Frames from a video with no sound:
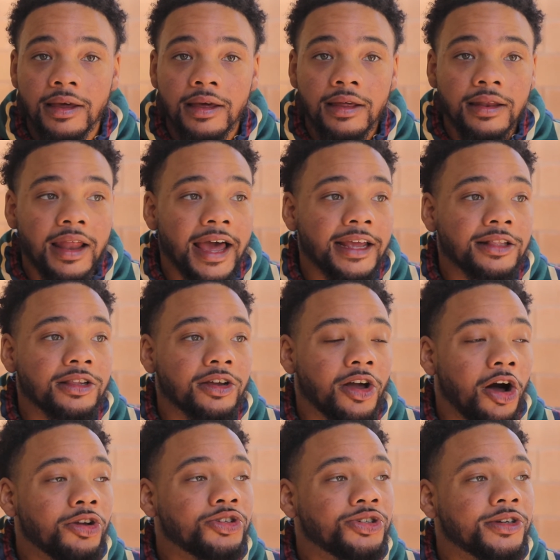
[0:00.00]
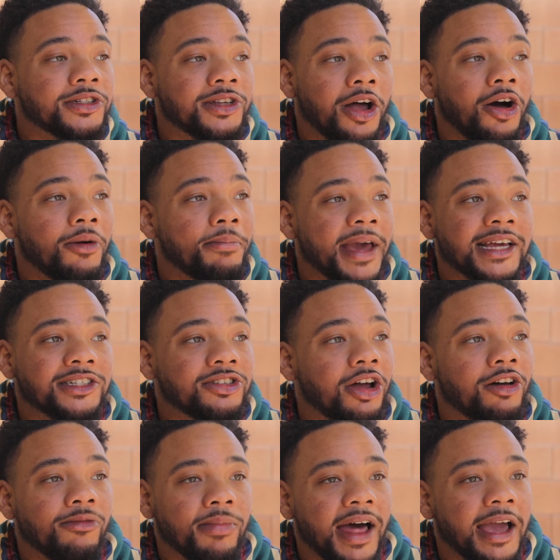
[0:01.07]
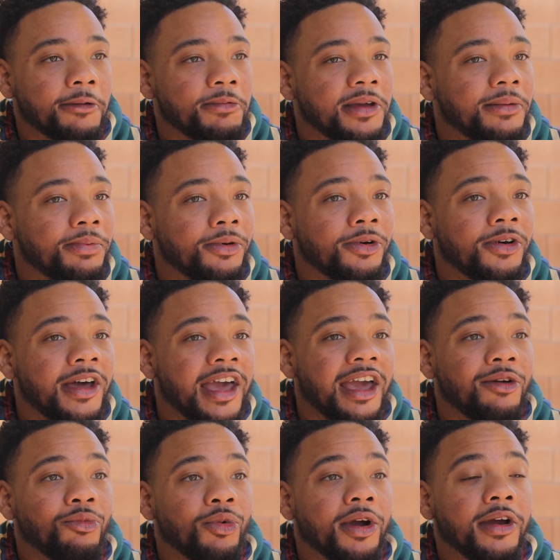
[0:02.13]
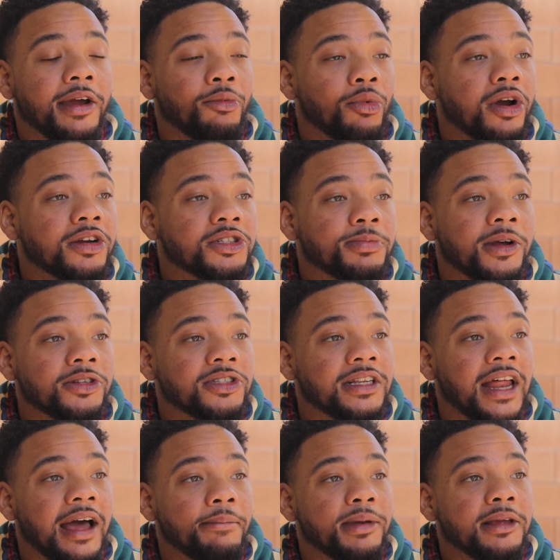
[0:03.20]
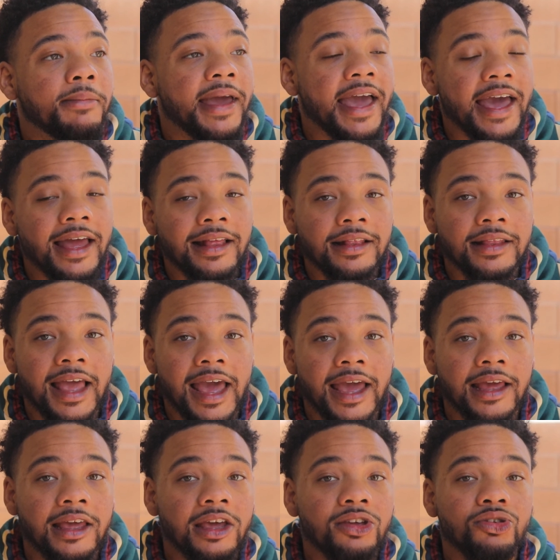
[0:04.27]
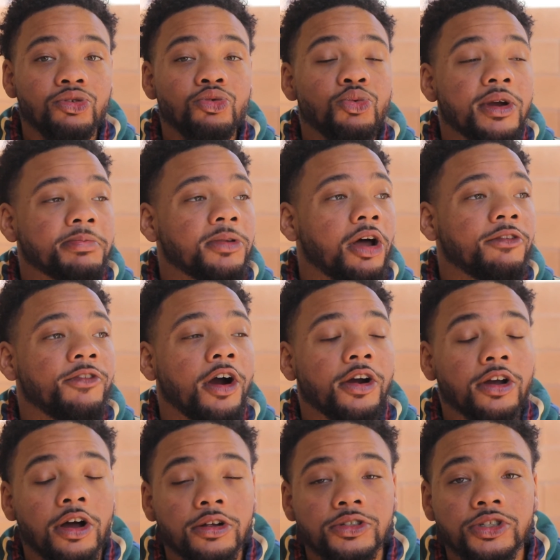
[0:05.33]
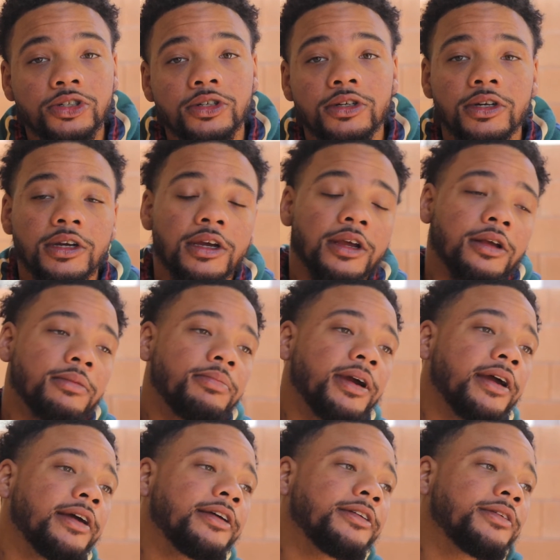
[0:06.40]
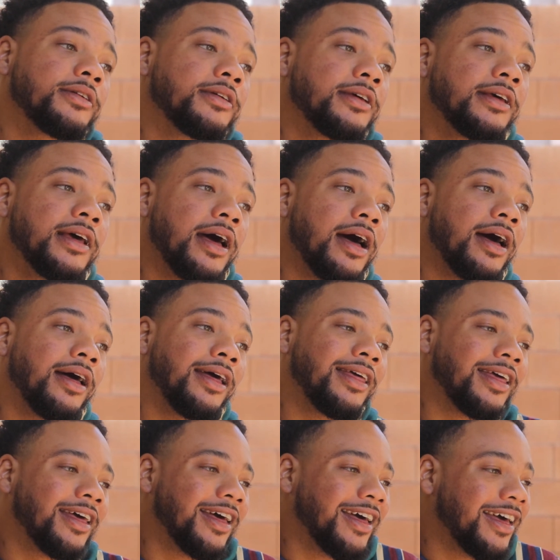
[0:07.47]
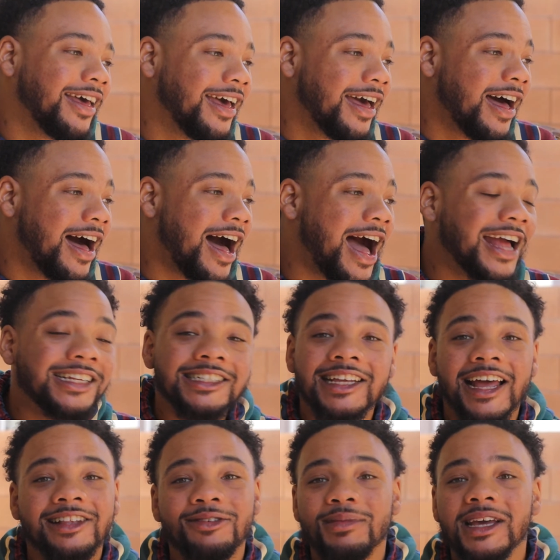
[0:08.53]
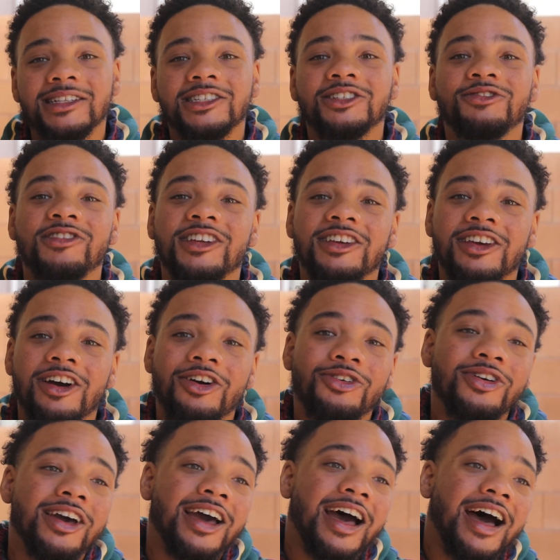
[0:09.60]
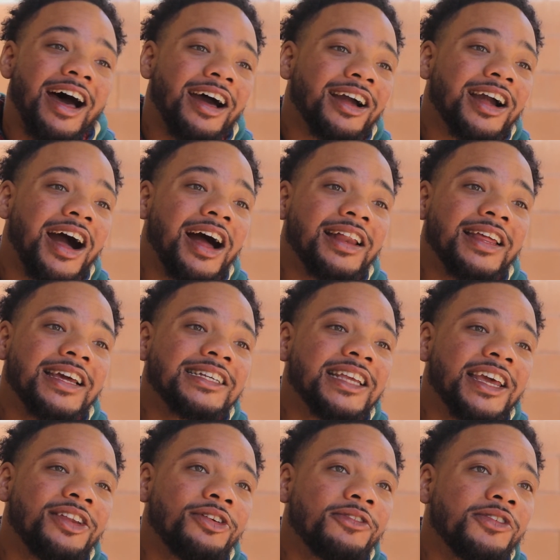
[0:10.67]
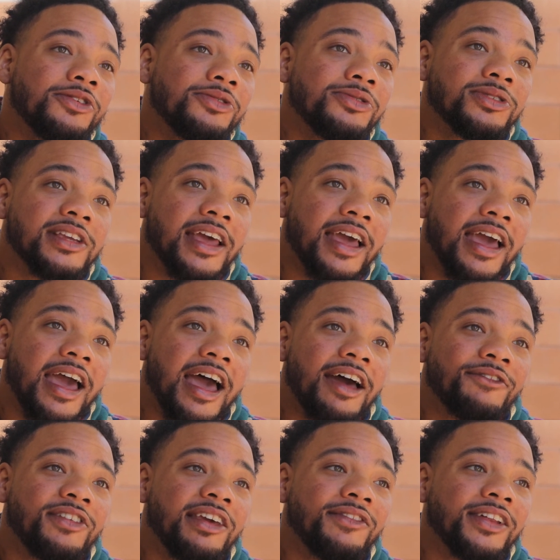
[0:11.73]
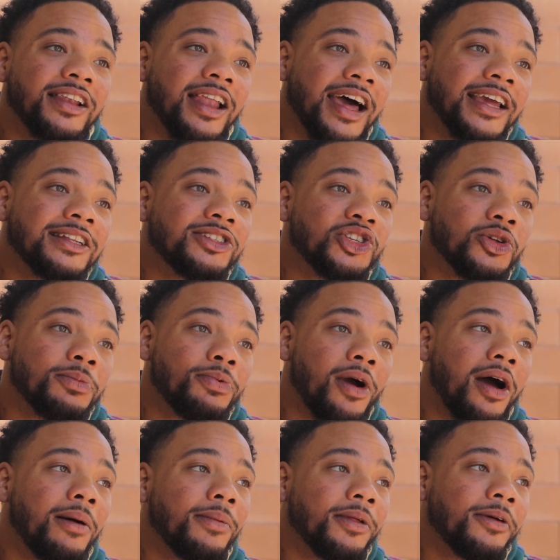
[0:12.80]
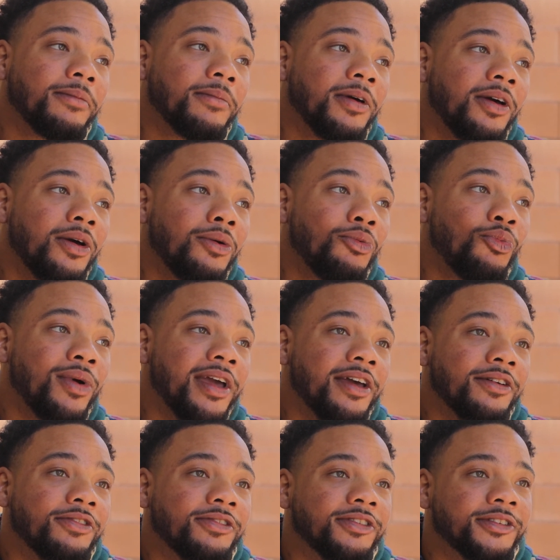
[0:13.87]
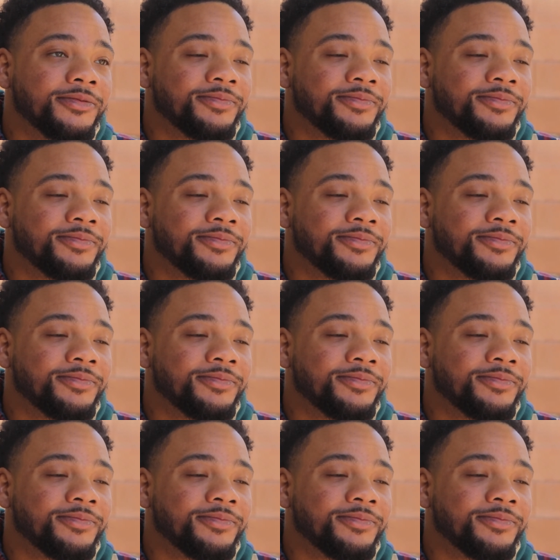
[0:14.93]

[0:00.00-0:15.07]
Like the culture is all based off black people, and we're supposed to not be mad that you ripped off our culture, bruh. I just had to make this video. Kanye's interviews have given light to the problem with